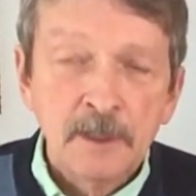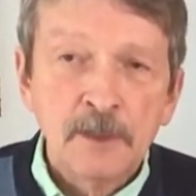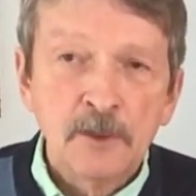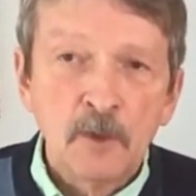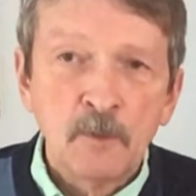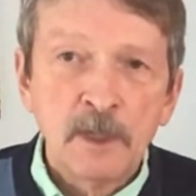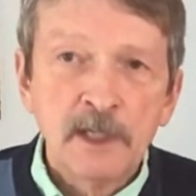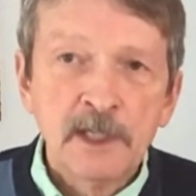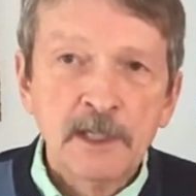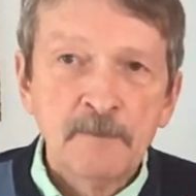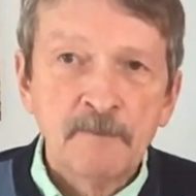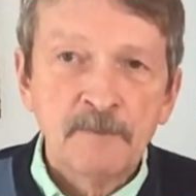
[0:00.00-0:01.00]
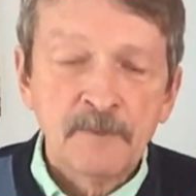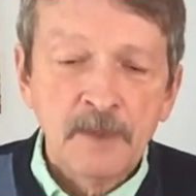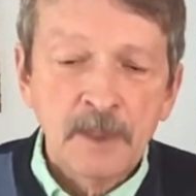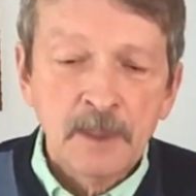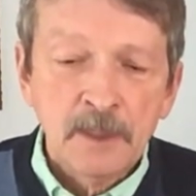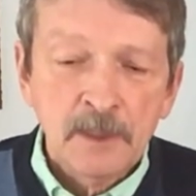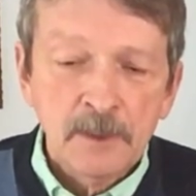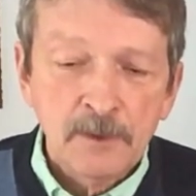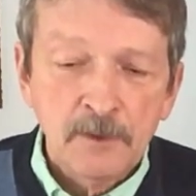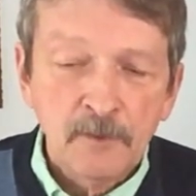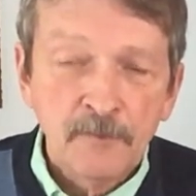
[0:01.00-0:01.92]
No money, no